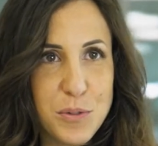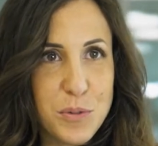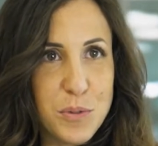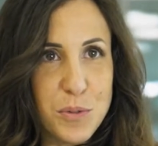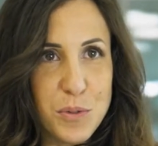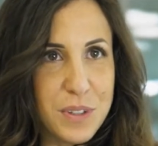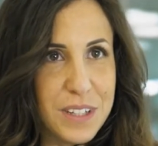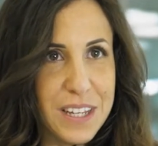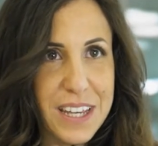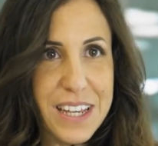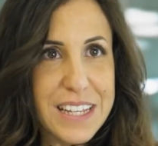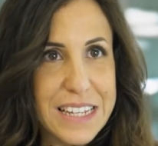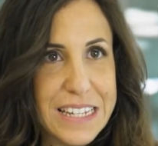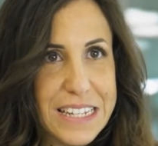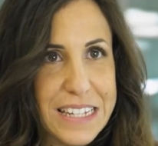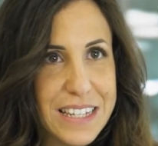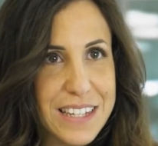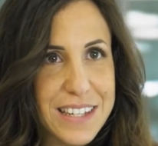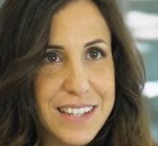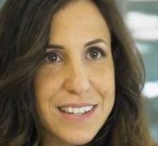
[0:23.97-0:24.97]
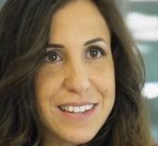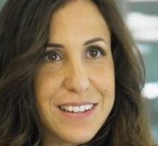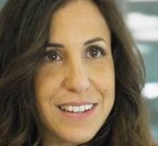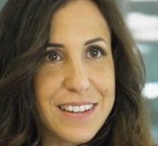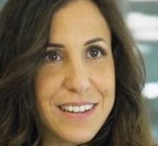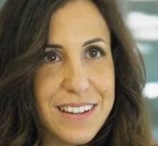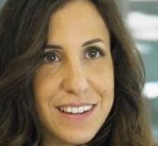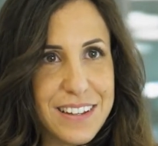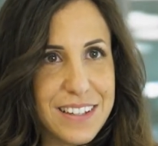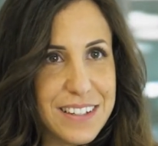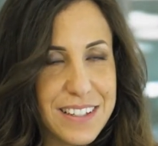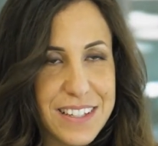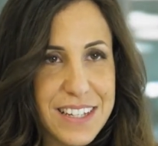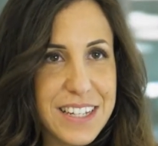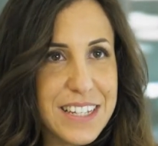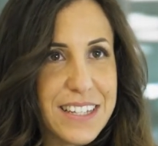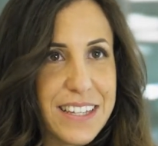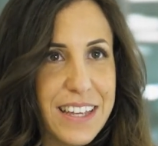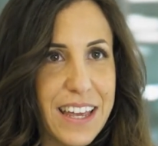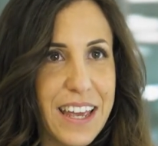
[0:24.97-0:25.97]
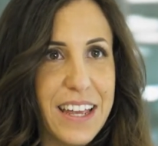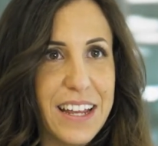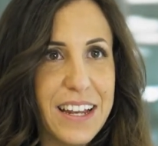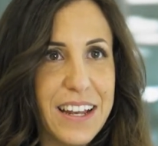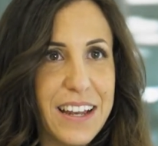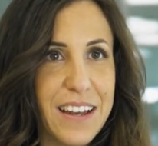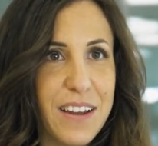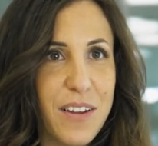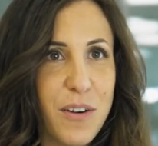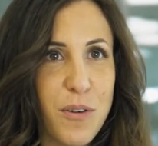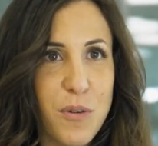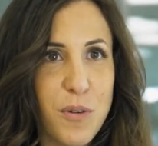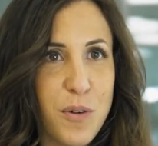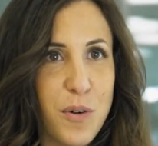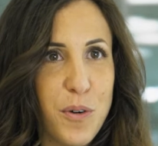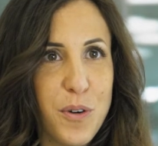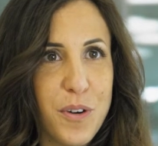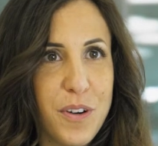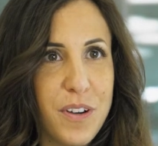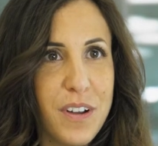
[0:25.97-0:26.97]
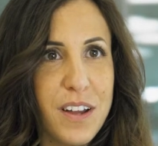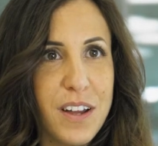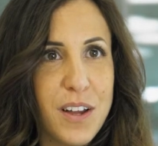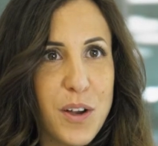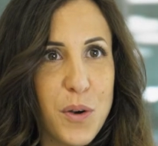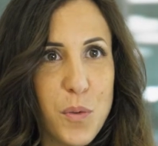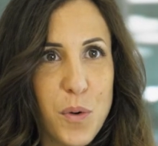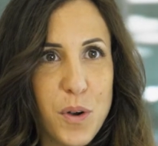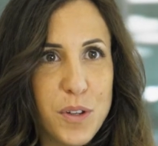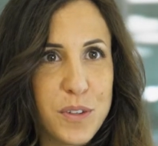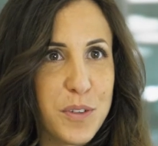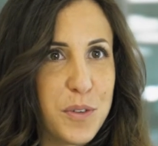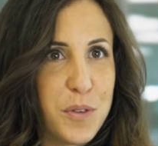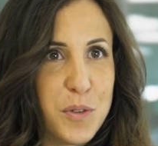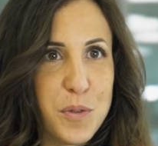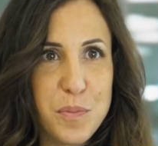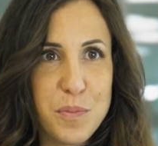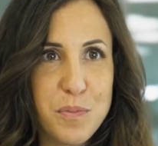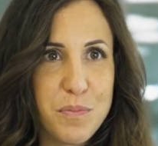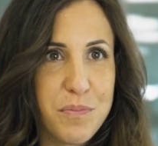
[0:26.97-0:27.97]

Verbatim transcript: do things uh, in detail or what could